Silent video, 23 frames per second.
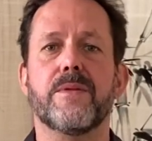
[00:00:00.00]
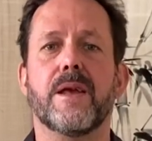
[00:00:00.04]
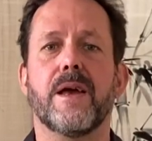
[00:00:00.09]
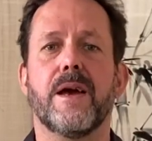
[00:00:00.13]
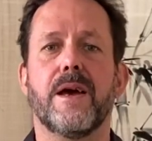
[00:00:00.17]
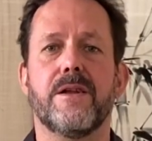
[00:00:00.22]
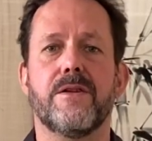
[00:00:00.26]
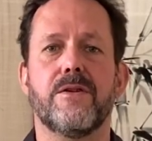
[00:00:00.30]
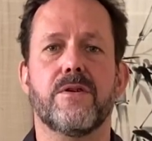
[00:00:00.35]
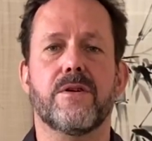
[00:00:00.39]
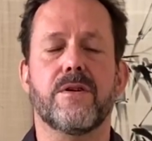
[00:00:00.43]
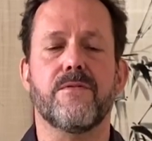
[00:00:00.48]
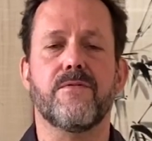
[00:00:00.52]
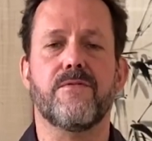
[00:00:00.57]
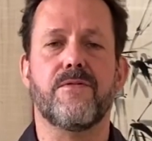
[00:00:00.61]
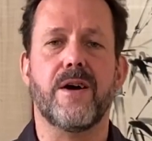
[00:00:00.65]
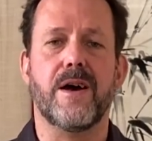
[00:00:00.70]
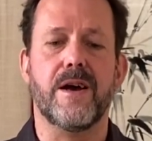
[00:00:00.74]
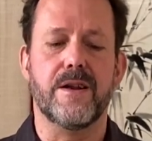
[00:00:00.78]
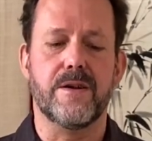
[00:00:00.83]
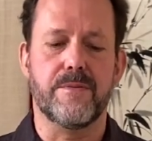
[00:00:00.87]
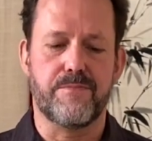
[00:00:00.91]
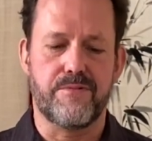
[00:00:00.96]
and you can
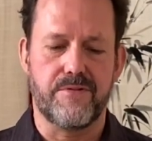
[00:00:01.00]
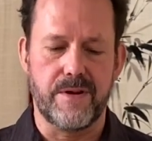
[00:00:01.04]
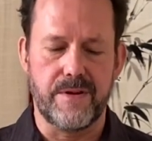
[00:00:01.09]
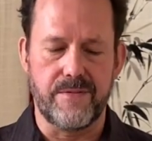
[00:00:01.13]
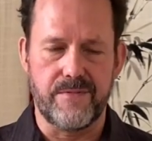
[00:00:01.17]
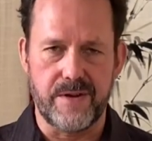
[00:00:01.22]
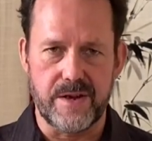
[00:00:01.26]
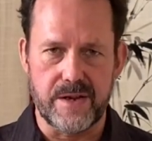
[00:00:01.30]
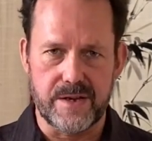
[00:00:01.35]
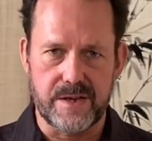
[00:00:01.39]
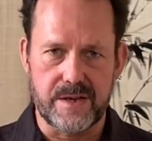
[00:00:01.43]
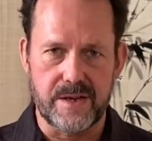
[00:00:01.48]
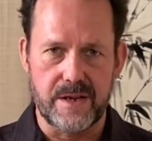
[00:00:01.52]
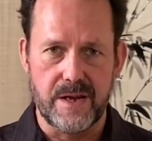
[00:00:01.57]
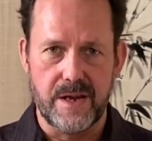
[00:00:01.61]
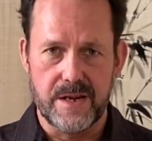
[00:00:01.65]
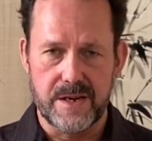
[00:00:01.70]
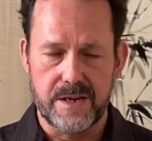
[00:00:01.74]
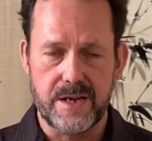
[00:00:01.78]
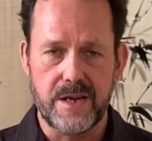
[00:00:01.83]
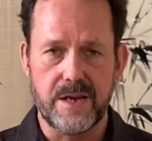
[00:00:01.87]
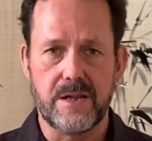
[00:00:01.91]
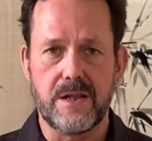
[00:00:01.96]
find previous
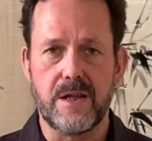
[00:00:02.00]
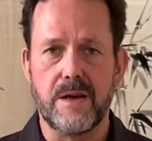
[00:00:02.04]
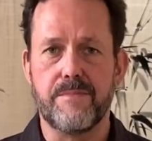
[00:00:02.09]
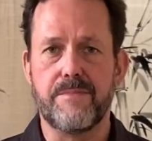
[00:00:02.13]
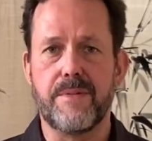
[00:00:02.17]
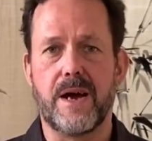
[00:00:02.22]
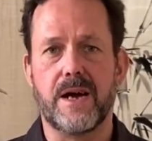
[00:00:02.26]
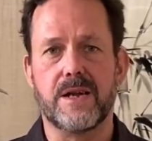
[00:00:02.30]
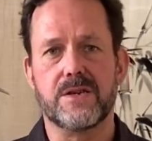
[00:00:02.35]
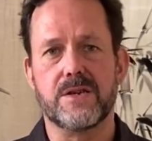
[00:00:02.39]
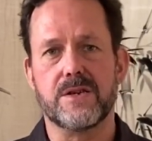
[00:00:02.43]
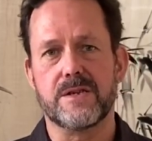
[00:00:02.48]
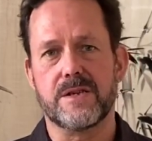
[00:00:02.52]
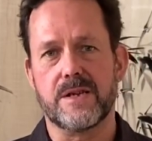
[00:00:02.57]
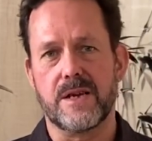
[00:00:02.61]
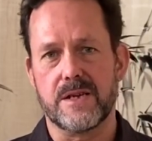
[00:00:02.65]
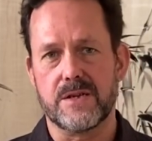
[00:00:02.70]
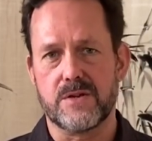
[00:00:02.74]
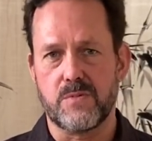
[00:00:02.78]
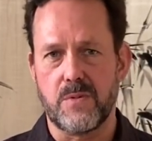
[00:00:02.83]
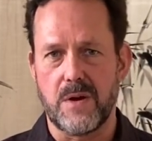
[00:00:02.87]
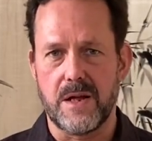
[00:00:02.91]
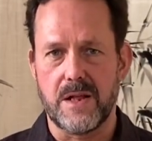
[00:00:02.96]
tea club batches
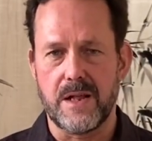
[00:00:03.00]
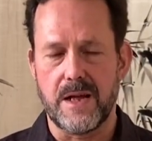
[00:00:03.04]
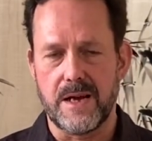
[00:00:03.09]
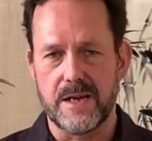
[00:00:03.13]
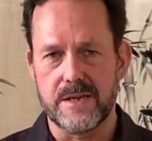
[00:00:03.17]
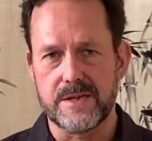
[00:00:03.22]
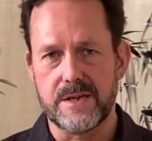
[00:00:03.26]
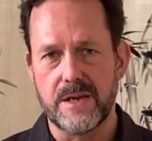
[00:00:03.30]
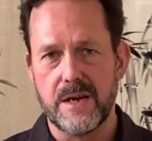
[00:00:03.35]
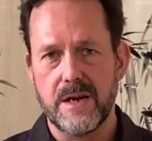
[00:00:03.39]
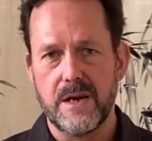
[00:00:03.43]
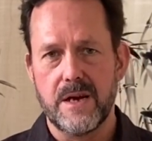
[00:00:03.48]
as well as